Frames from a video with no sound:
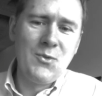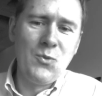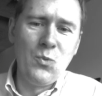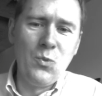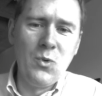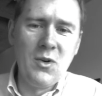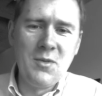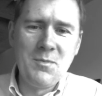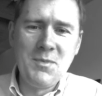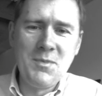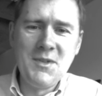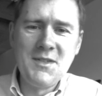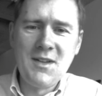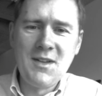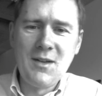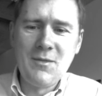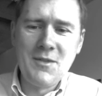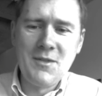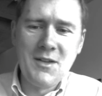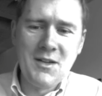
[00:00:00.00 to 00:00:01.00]
would be
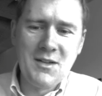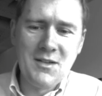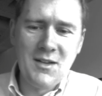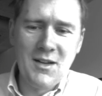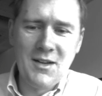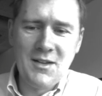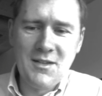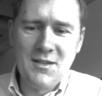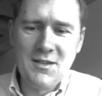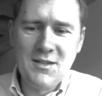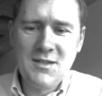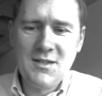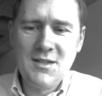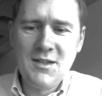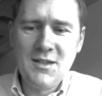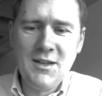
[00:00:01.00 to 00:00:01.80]
something like this